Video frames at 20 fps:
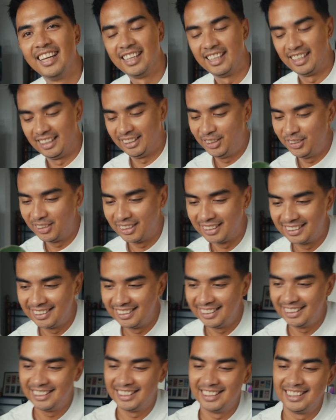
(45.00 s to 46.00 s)
As you can
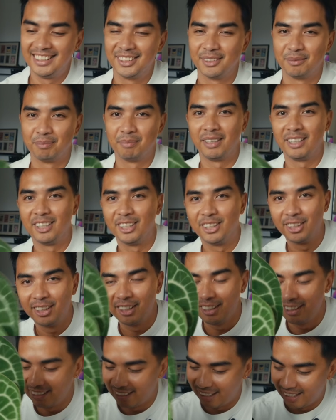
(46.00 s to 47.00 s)
see, she's a big
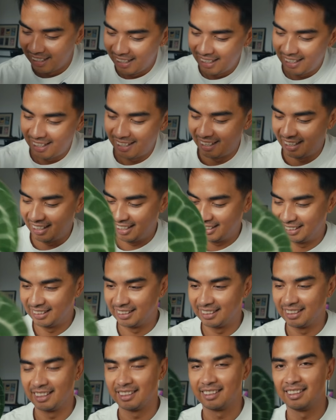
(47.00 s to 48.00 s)
girl.
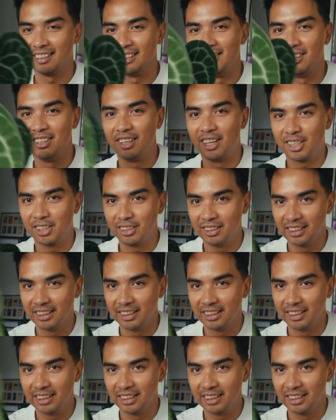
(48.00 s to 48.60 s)
She's got a lot of